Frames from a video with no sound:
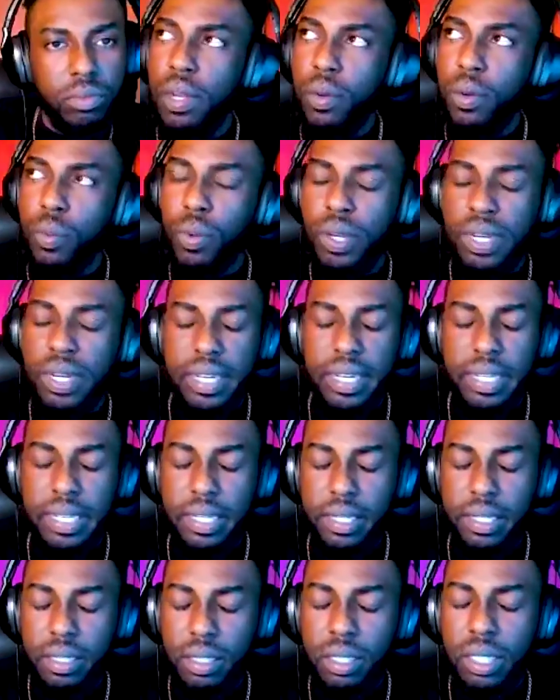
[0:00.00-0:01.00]
What I
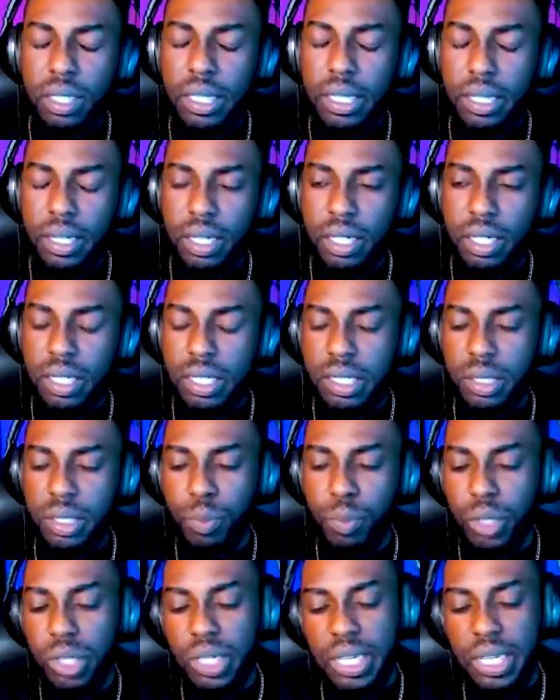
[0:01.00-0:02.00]
can hear is
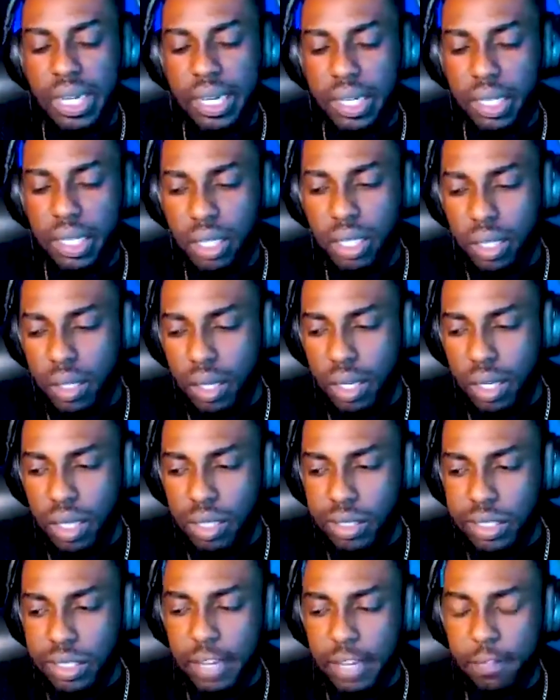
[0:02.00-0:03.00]
more like,
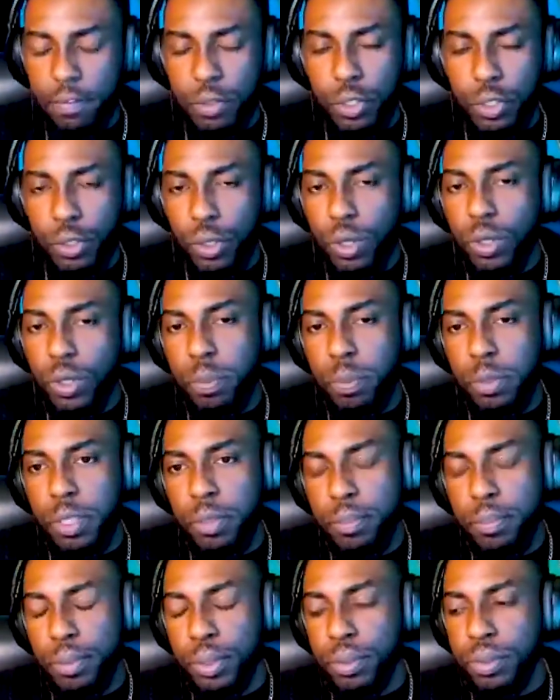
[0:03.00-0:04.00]
say, for young
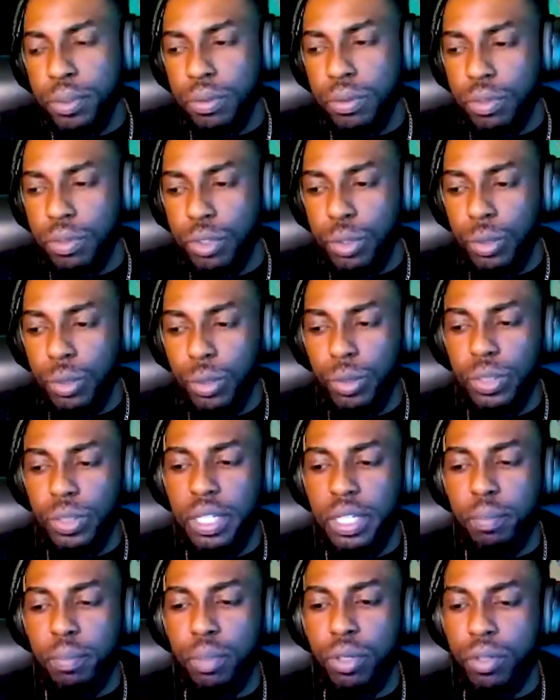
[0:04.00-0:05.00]
people to know
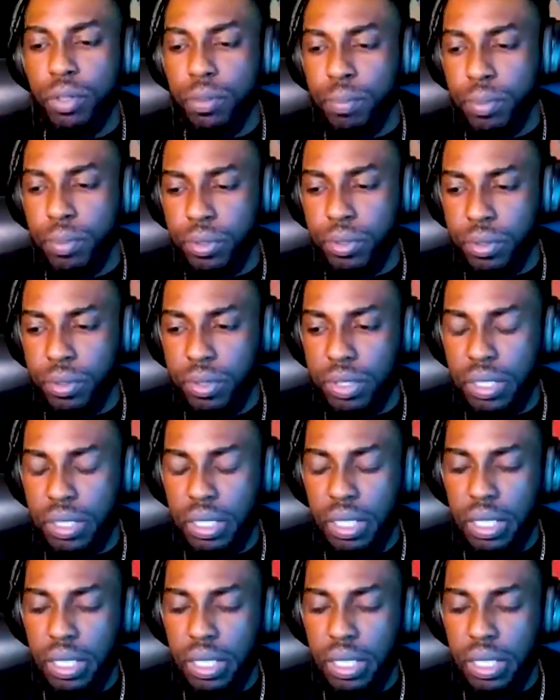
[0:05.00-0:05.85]
their purpose,